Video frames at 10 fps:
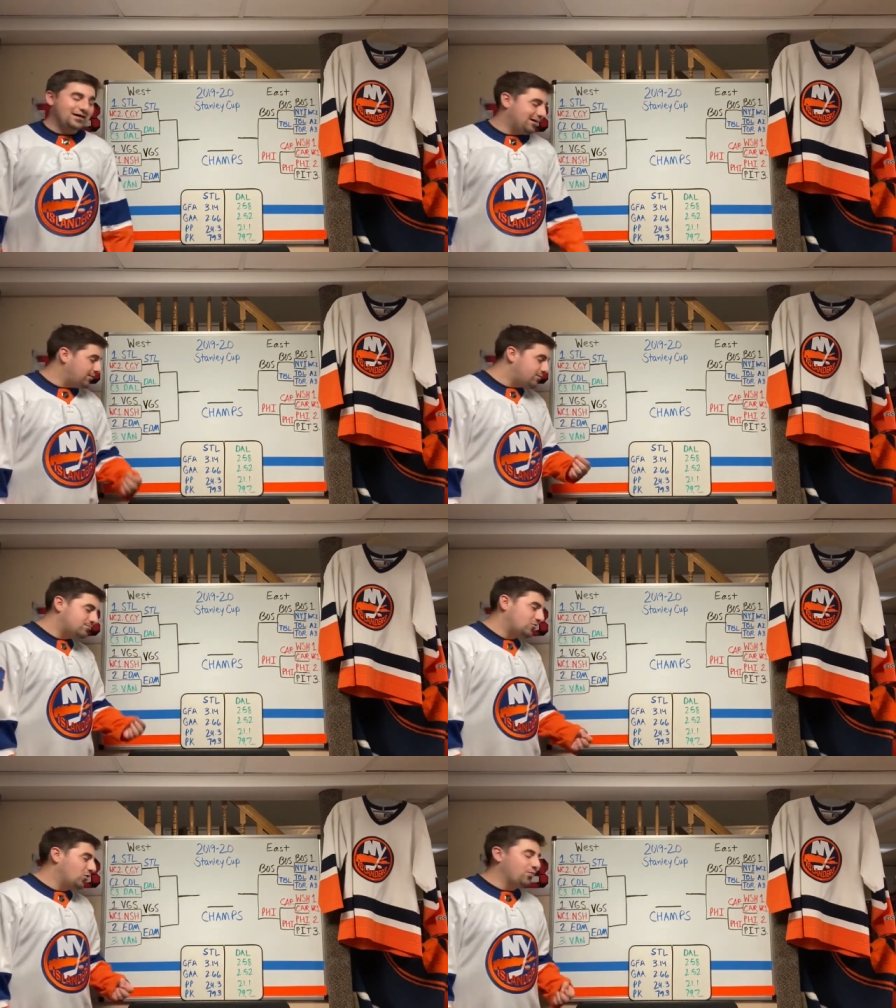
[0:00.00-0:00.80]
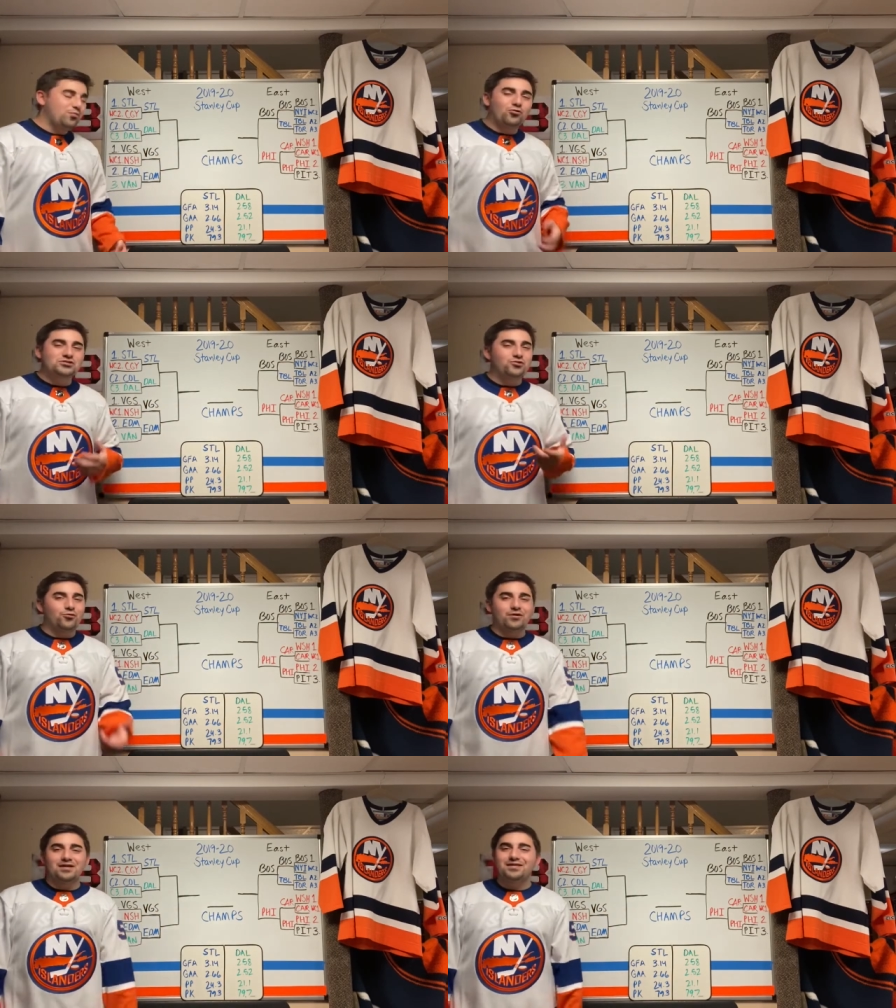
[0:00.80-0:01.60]
Uh, a little bit more
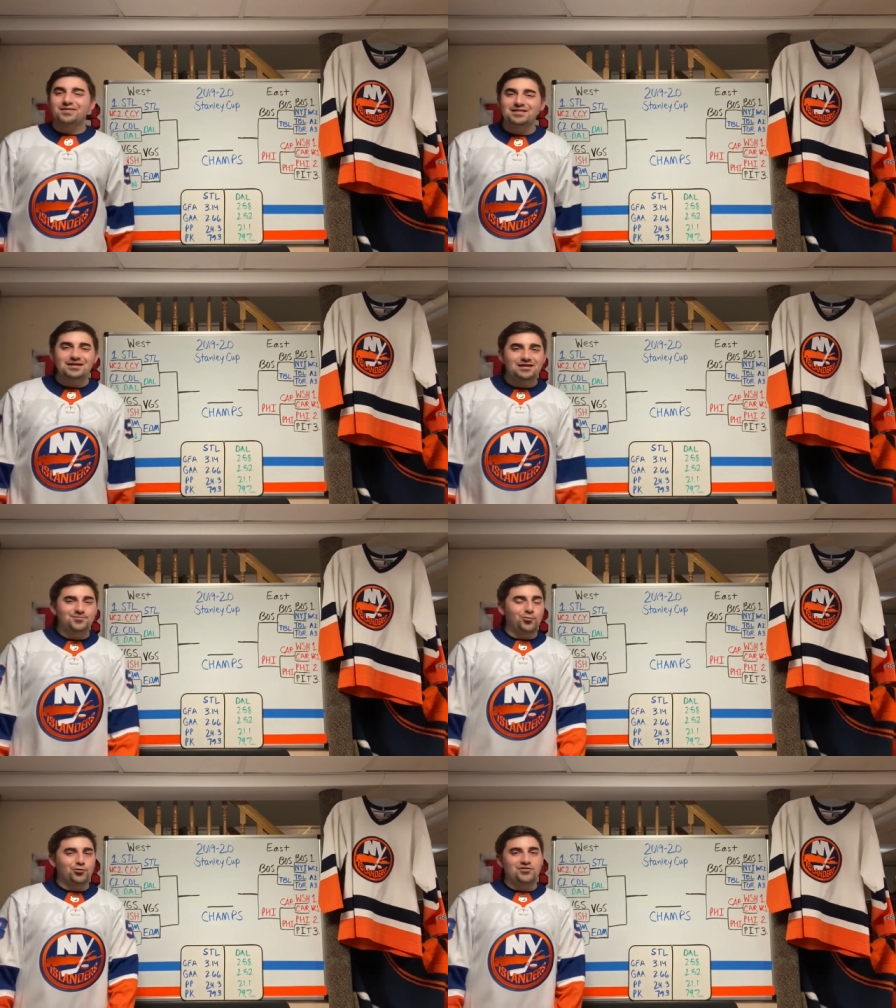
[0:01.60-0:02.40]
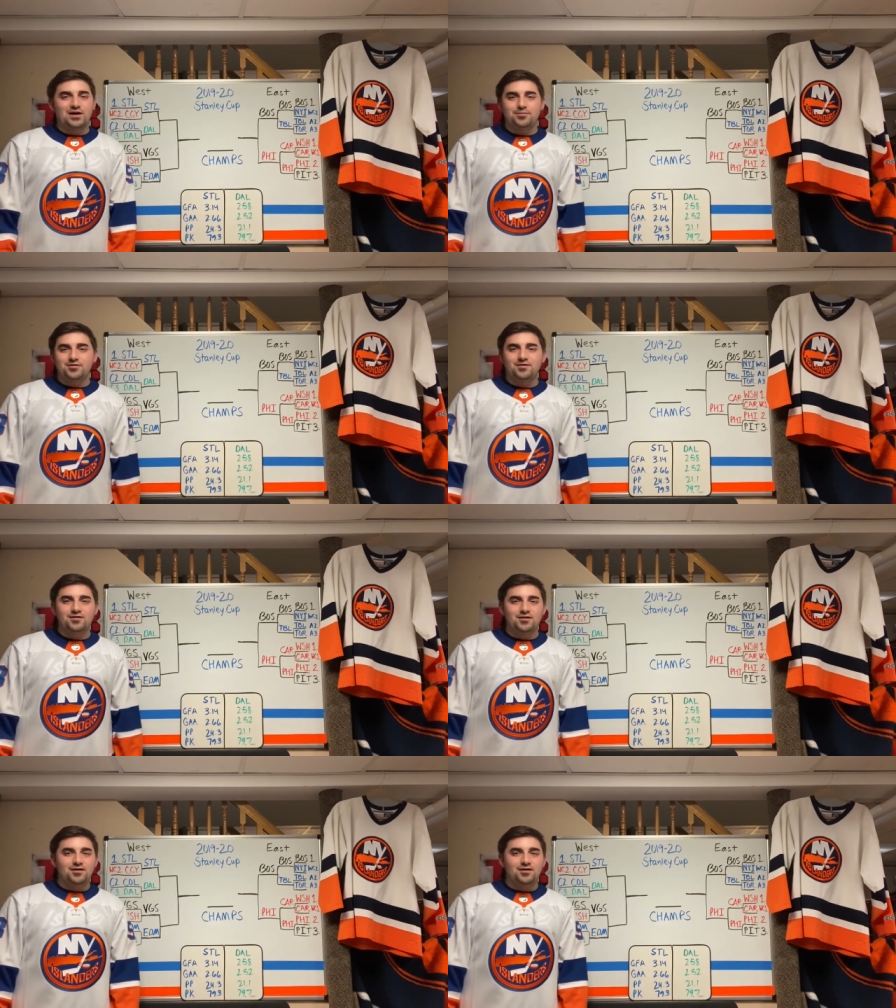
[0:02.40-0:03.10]
scoring. I think they need more depth.